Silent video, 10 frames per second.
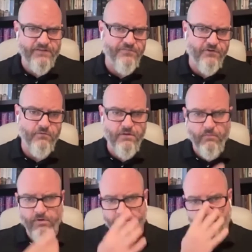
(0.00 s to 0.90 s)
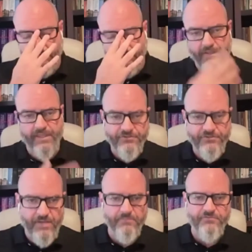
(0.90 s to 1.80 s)
That's the Greek word that the
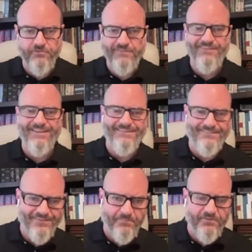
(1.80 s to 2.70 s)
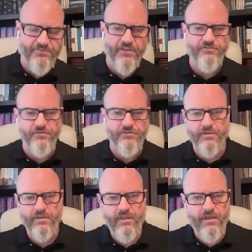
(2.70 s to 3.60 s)
King James translated
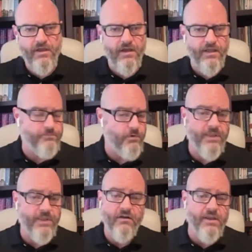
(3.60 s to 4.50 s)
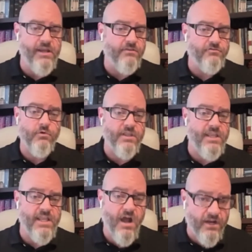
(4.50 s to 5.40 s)
dispensation. Uh, it's where we get our English
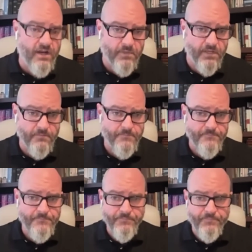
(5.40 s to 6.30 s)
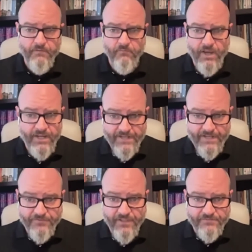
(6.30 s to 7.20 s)
word economy, right?
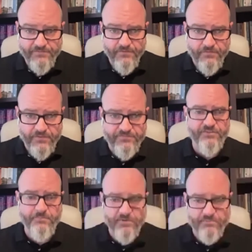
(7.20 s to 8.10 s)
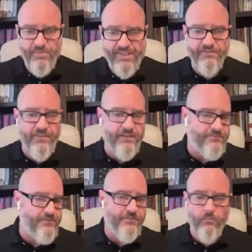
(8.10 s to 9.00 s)
It's it's the system is based on that.
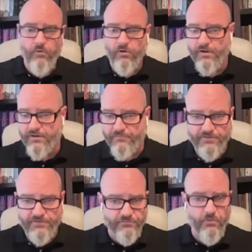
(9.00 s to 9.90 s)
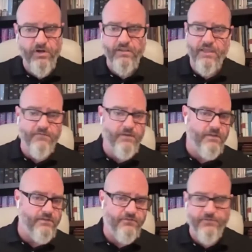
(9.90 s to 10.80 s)
You see the word in Ephesians
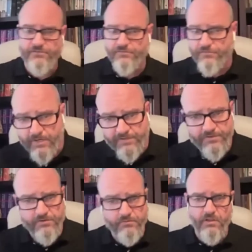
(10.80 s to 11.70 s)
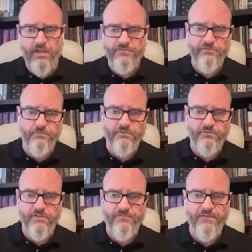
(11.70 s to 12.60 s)
1.11 and Ephesians 3.2, Colossians
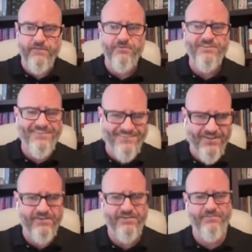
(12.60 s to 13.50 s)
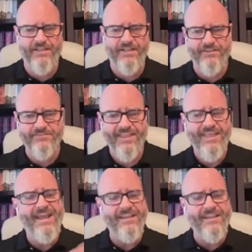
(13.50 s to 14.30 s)
1.25. So it's inductive in that sense.